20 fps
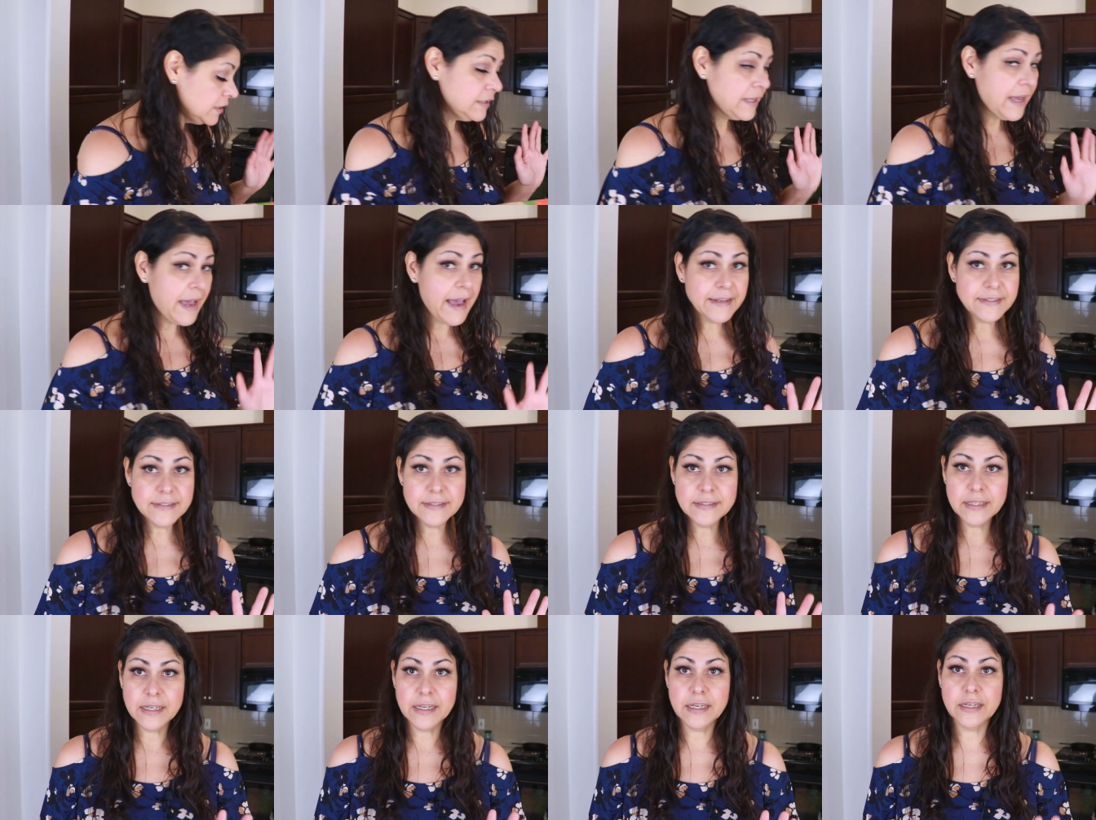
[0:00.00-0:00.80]

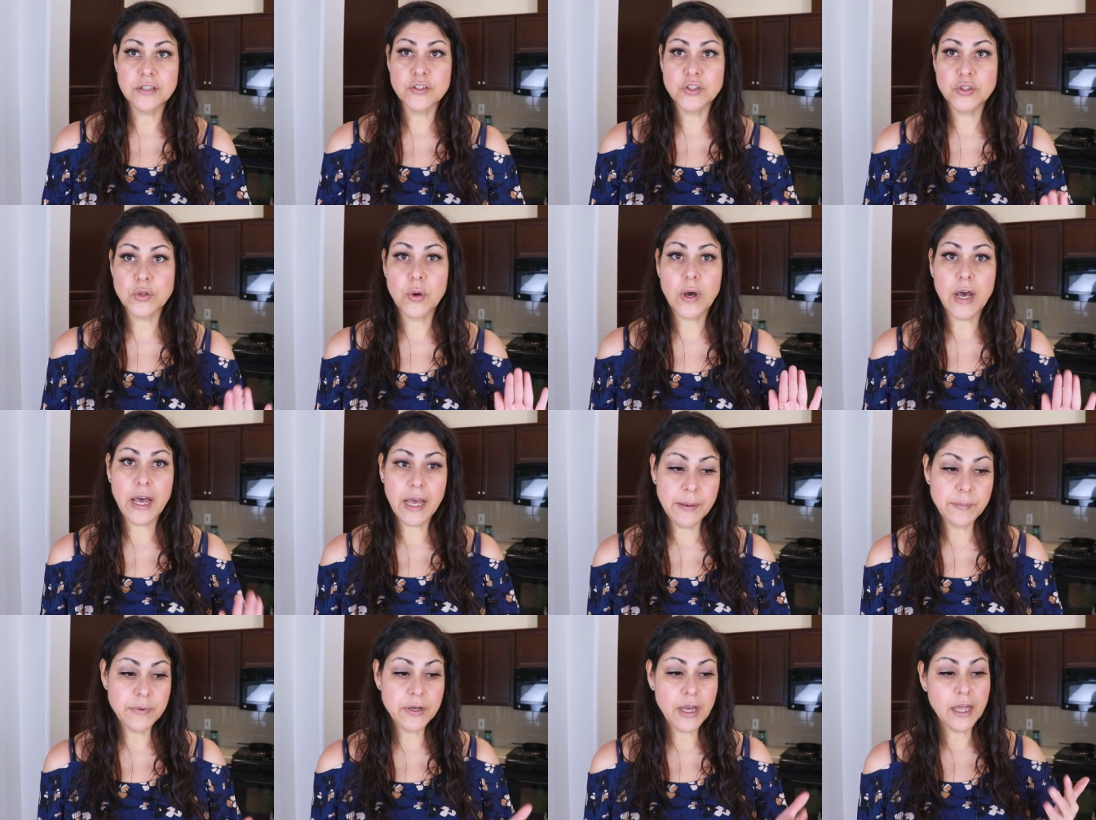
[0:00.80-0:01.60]
Last thing, so
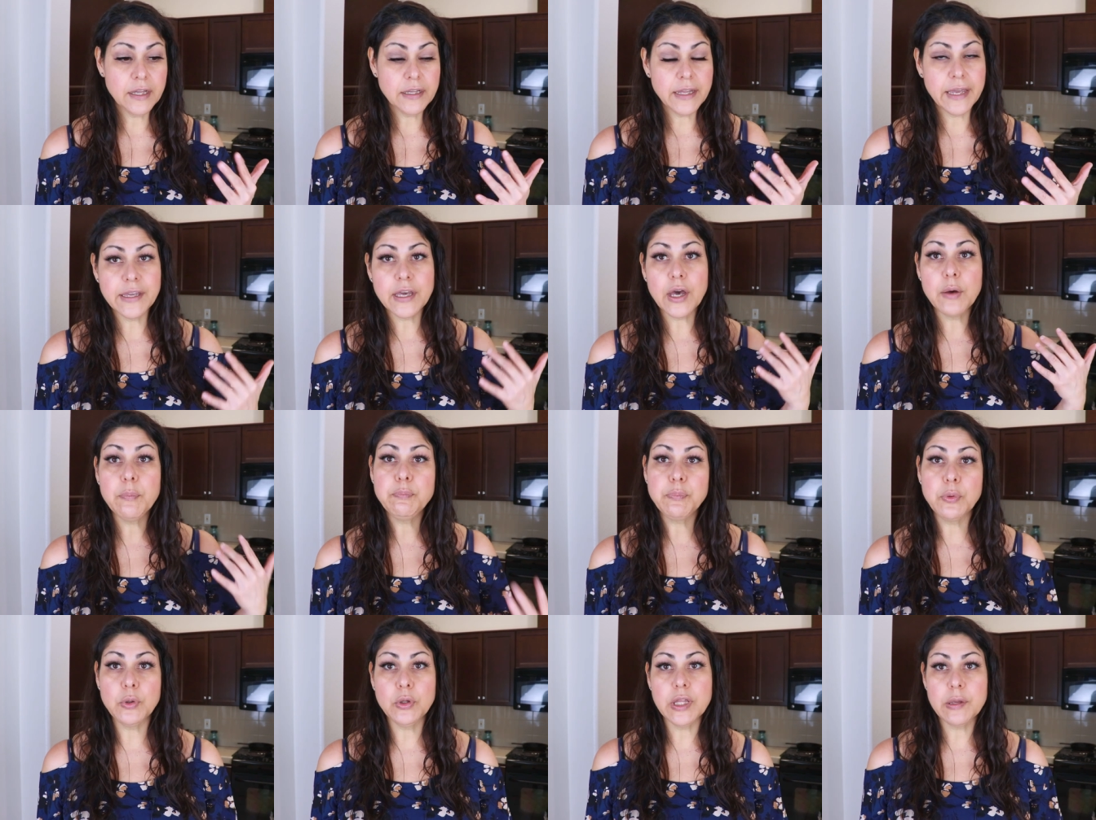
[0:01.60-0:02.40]
I'm not like a
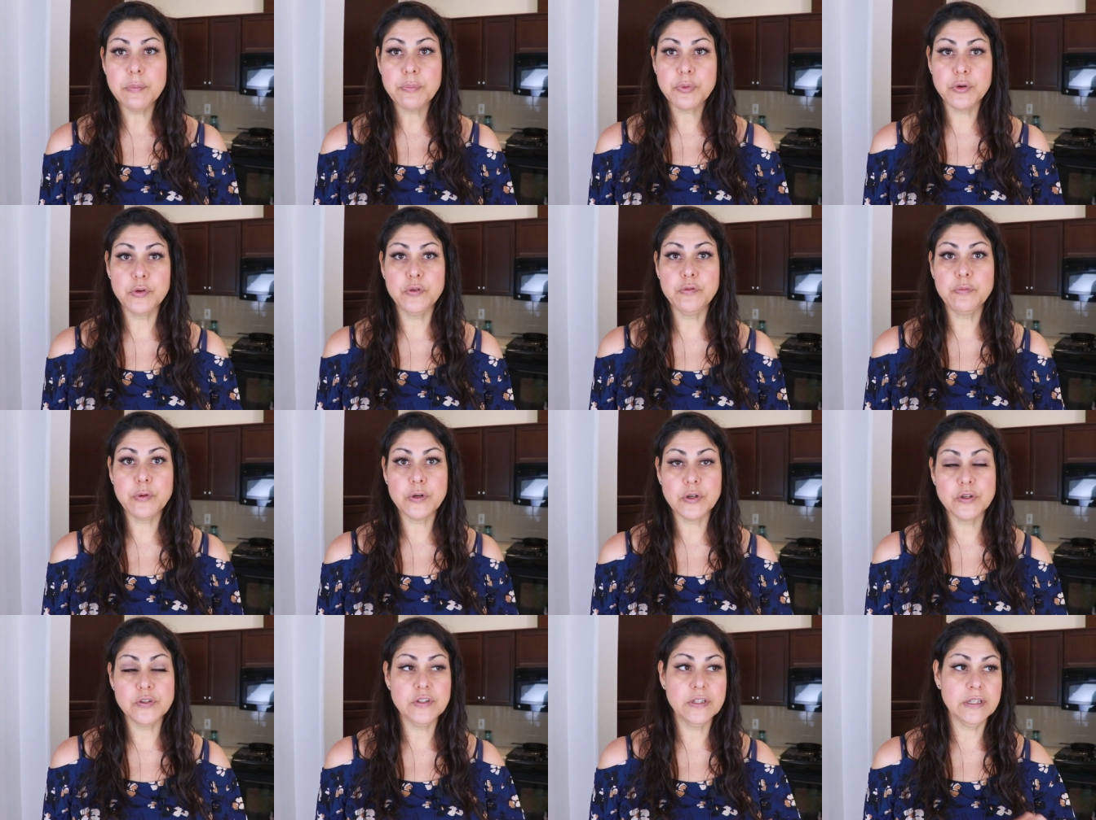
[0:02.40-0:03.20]
bulletproof
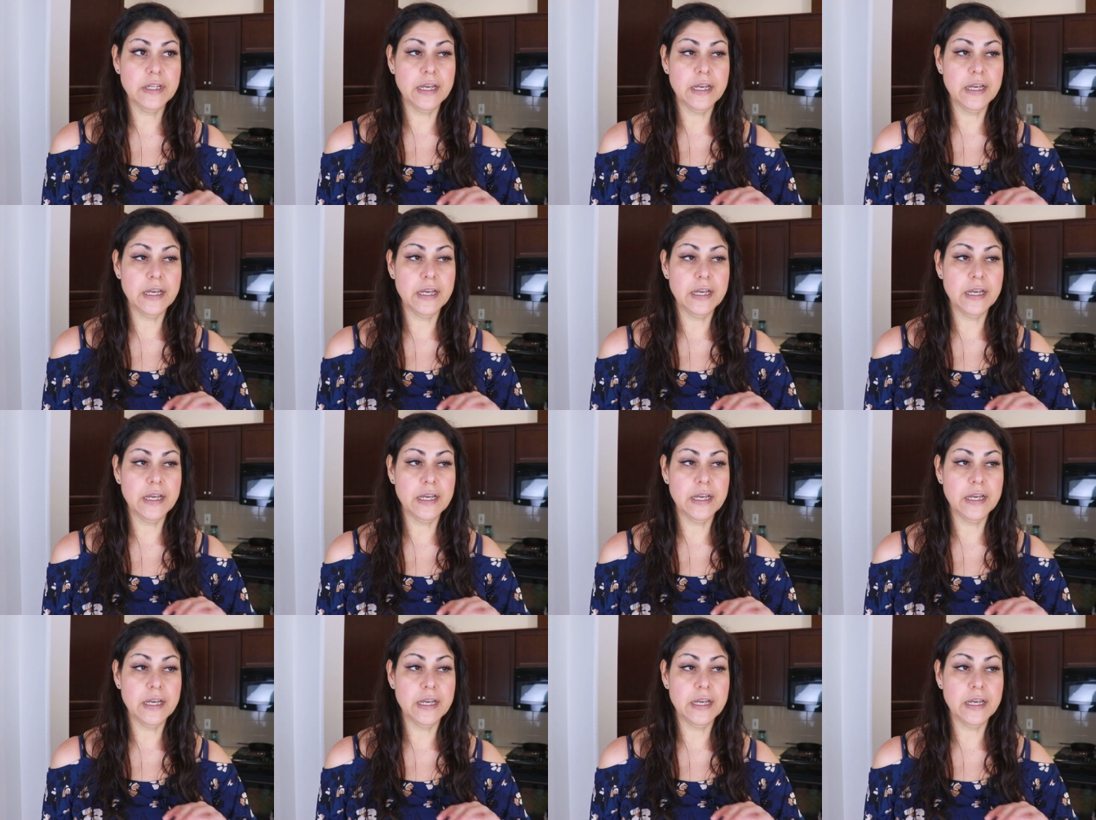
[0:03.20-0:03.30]
person.